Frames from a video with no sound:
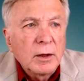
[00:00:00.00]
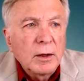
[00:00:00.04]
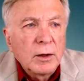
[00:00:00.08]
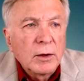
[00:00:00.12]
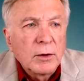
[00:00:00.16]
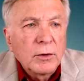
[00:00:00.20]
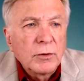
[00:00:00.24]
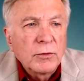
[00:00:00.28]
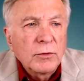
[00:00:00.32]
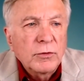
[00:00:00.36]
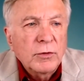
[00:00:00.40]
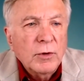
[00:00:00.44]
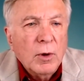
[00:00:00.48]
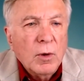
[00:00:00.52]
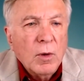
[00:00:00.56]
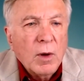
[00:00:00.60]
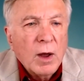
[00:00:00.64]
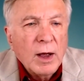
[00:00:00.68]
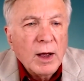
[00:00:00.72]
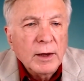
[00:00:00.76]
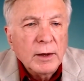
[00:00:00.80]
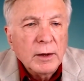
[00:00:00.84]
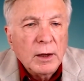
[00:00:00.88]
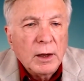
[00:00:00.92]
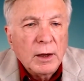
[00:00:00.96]
So
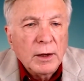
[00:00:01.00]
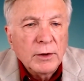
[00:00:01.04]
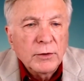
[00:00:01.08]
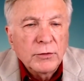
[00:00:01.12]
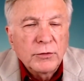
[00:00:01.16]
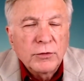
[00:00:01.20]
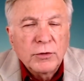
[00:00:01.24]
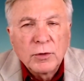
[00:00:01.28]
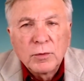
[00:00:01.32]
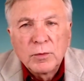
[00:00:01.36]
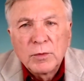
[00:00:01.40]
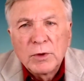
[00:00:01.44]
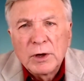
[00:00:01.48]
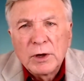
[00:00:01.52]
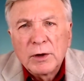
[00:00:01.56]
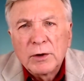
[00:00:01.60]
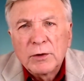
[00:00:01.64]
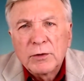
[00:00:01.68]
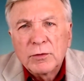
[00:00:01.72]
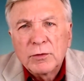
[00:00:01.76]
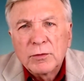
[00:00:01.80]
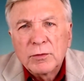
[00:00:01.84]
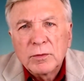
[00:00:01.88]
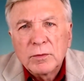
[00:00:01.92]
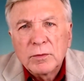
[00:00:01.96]
I, I assume that
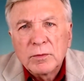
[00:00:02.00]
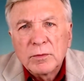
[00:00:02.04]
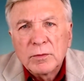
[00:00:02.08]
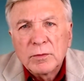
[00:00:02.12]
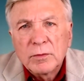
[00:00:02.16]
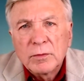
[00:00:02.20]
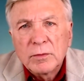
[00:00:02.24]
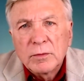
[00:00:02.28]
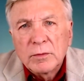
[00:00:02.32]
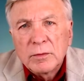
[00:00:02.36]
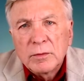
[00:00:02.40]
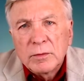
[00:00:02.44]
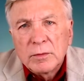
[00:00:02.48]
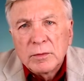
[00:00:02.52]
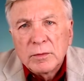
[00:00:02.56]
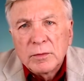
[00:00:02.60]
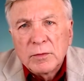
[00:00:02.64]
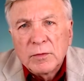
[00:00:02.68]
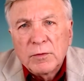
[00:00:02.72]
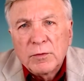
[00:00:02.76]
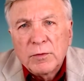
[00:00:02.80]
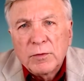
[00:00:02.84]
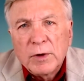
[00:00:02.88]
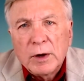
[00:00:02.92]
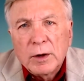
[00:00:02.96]
it's
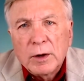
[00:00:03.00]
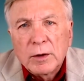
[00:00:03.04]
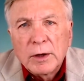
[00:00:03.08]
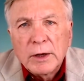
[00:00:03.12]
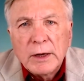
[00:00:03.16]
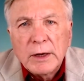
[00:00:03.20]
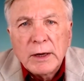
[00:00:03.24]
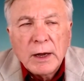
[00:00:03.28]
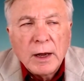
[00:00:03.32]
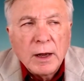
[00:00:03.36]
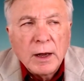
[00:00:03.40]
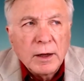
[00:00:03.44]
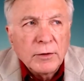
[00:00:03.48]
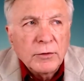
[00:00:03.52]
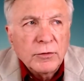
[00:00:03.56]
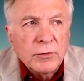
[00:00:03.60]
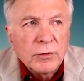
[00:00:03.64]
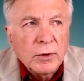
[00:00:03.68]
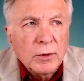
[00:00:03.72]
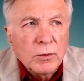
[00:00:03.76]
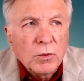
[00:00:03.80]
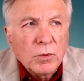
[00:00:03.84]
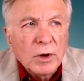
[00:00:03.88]
fairly constant.